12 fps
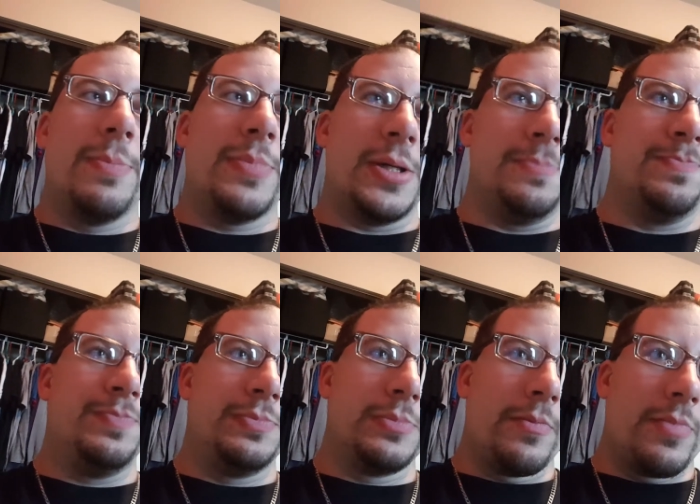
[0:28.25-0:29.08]
But,
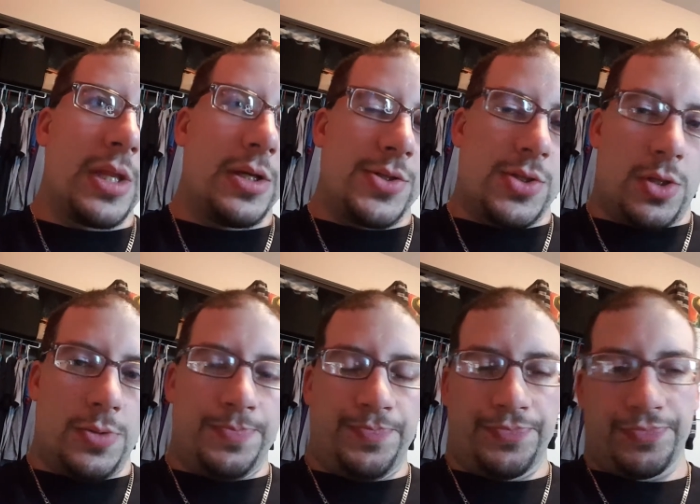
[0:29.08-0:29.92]
so.